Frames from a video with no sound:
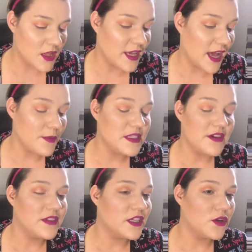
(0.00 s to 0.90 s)
like, I would
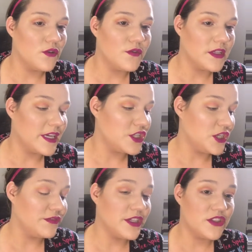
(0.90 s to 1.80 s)
definitely go for like a
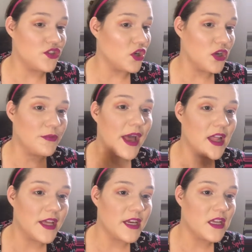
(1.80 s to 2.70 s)
Jeffree Star
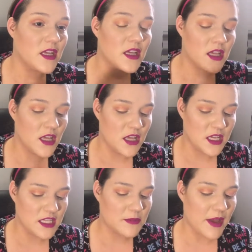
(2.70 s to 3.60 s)
palette.
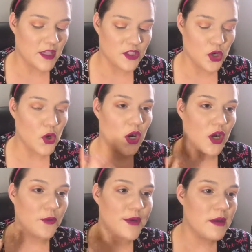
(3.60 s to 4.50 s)
His palettes
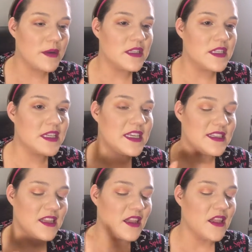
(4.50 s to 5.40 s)
are pigmented. He
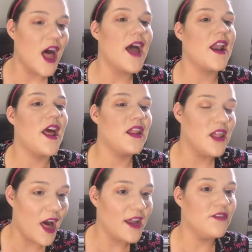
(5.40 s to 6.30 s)
has a lot
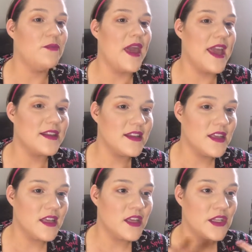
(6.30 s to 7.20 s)
of
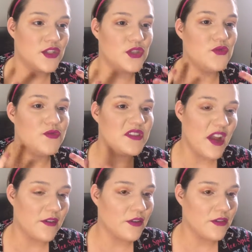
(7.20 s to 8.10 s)
pan, so you
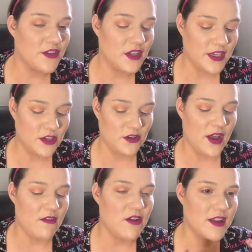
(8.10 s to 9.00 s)
never feel like you're
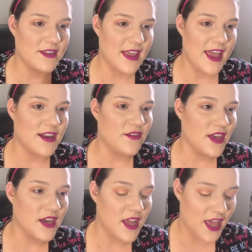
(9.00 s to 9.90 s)
ever at the end of
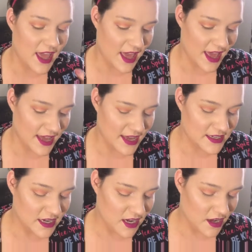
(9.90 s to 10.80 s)
it. And